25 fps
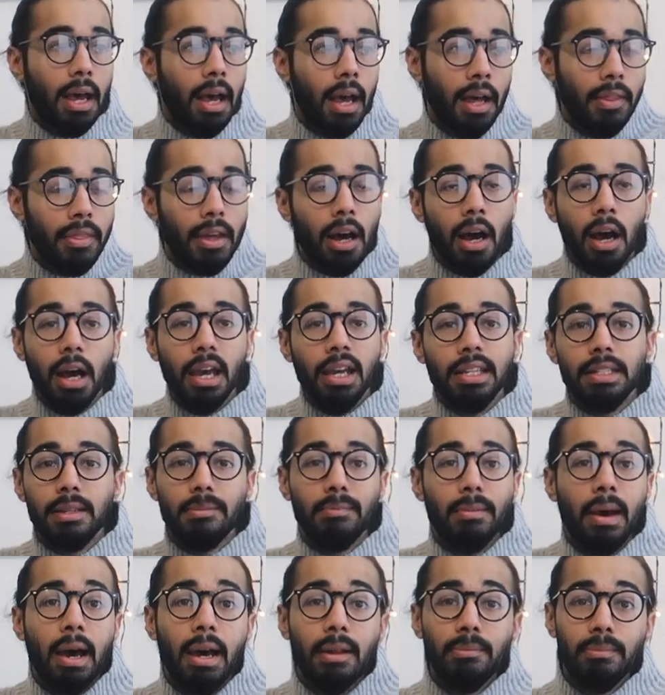I as
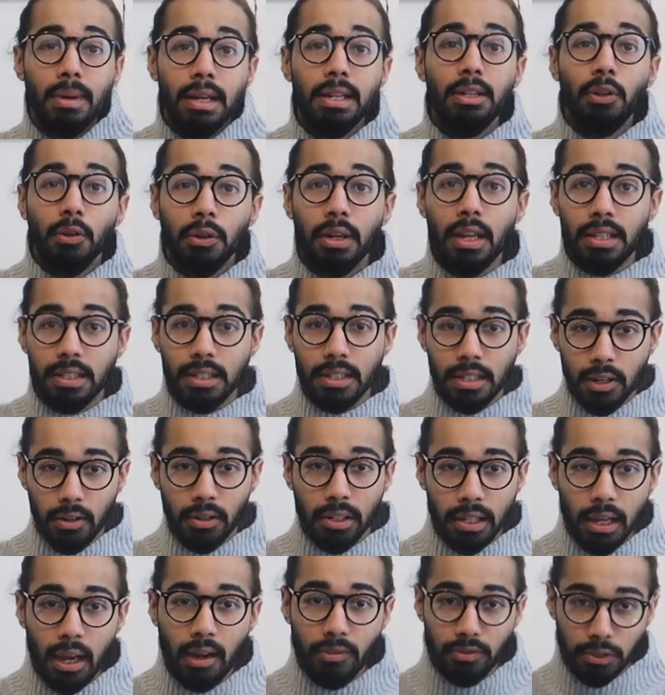a man may not
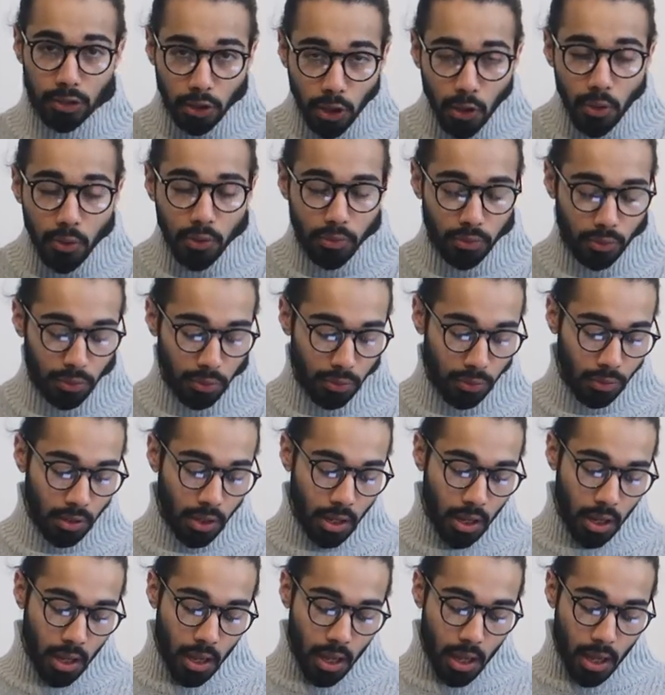necessarily have to go through.
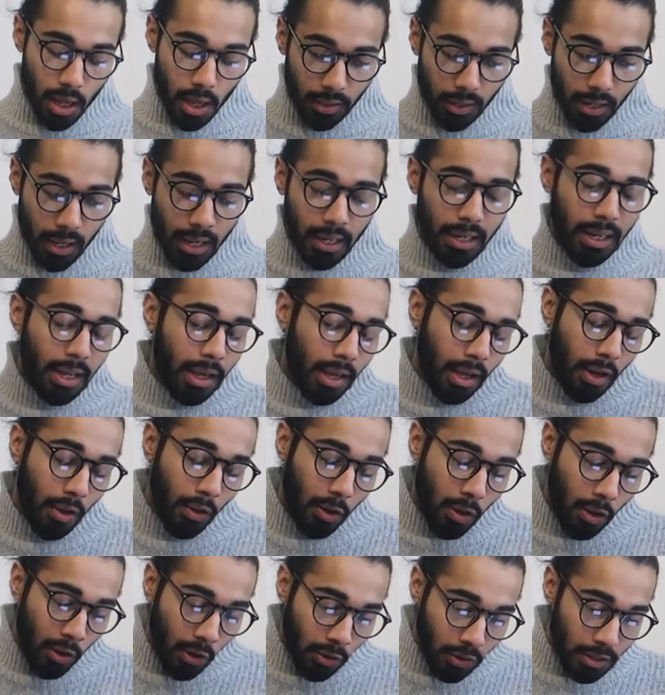And
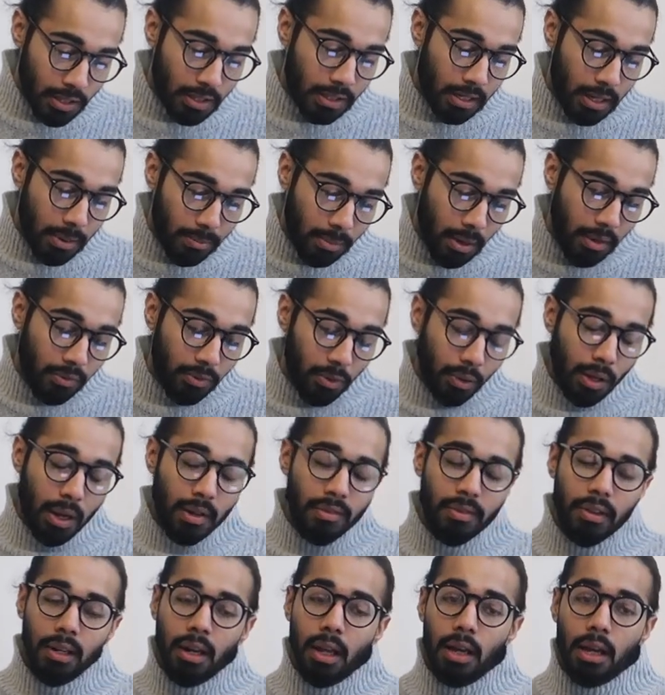honestly, above all,
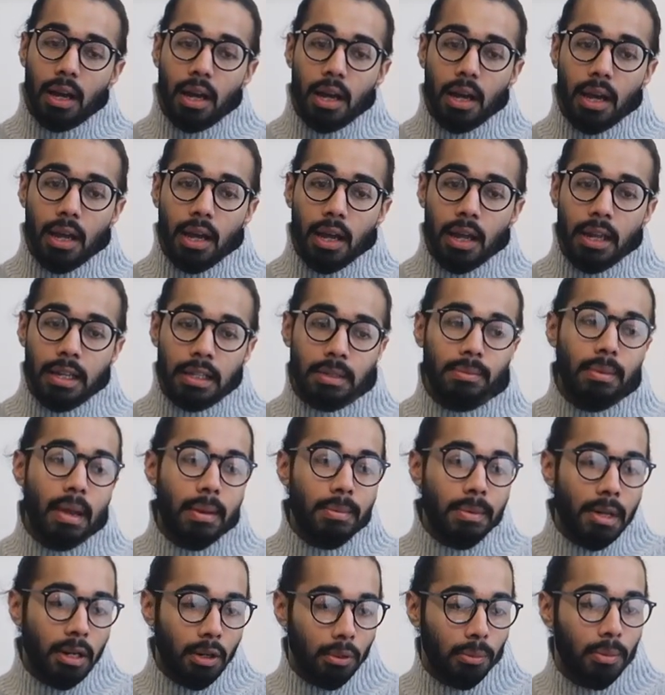I feel like it's
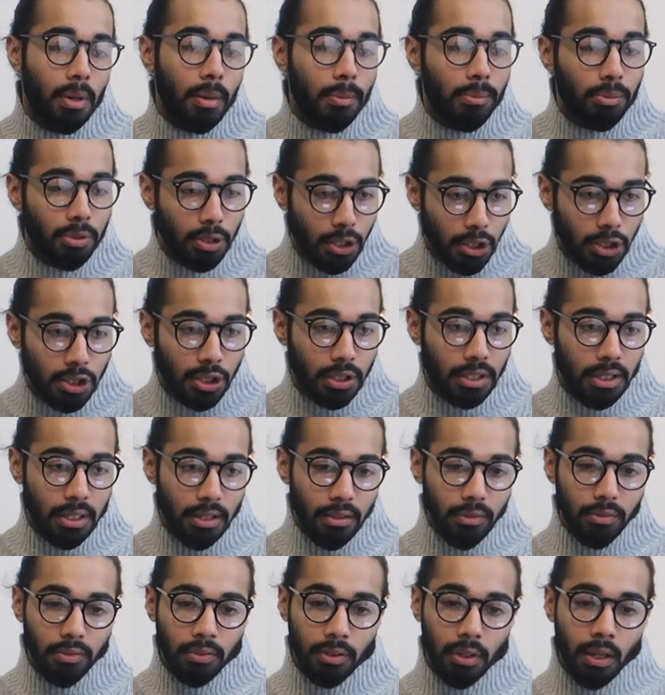made me a lot more
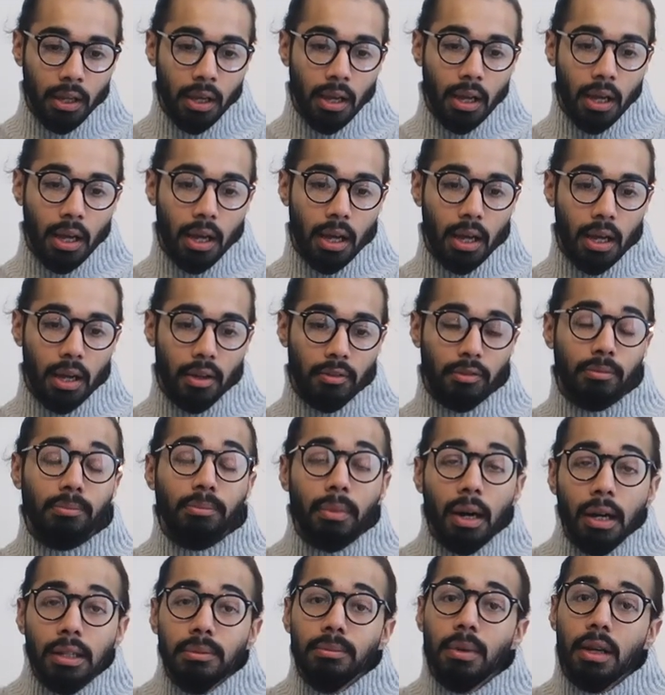appreciative of
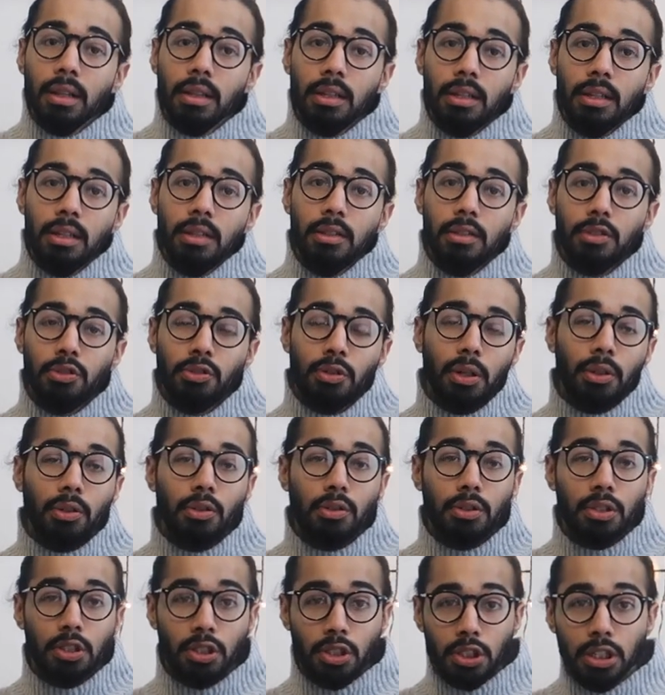my mother and the
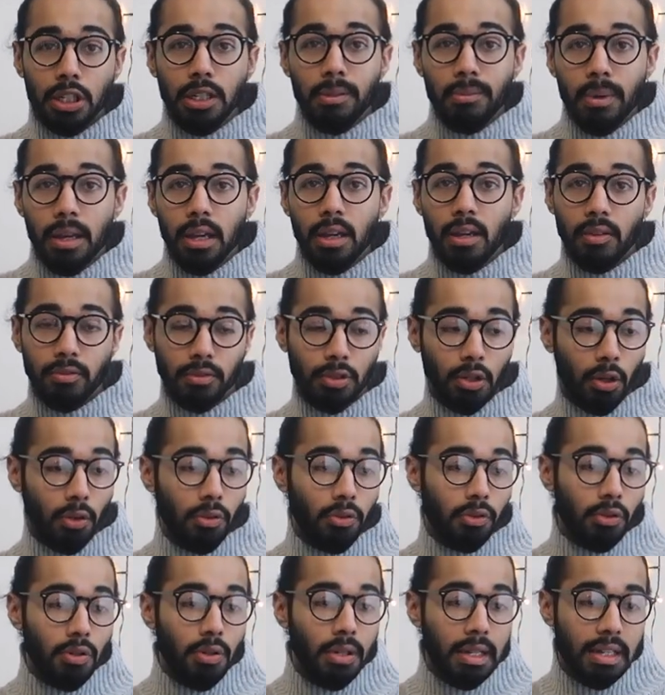struggles that she may have
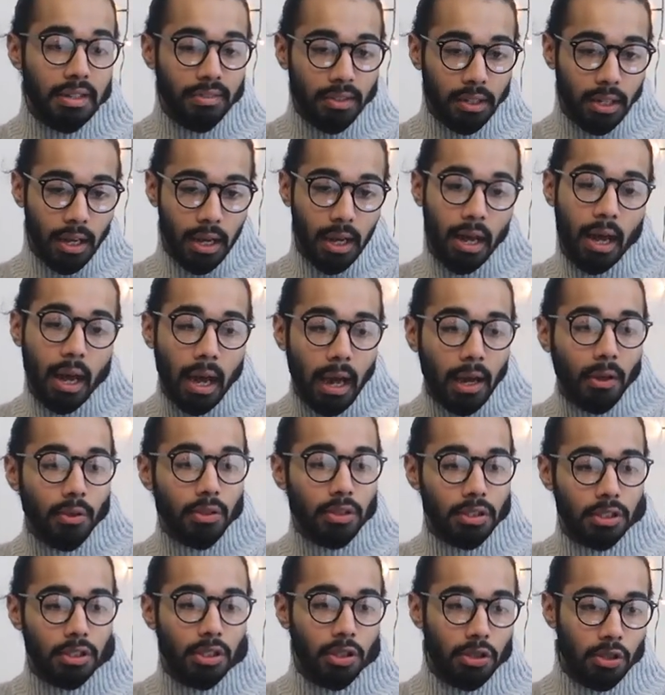gone through, leaving her
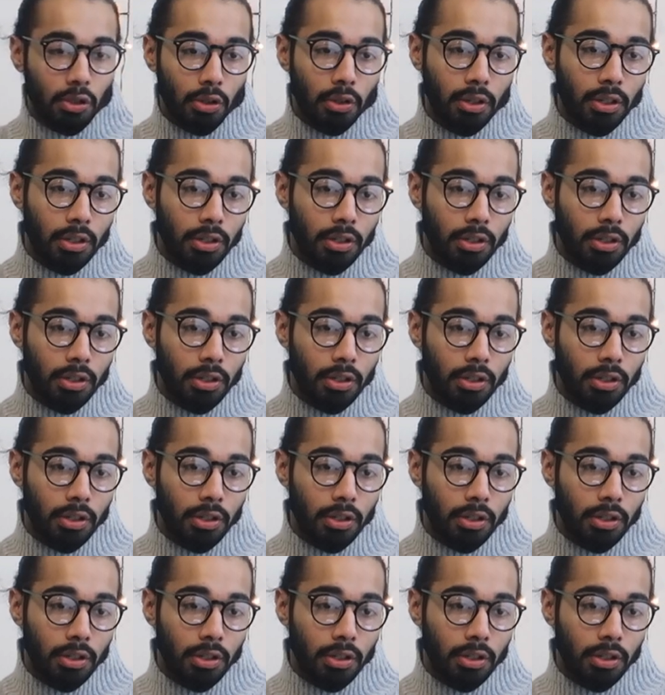house to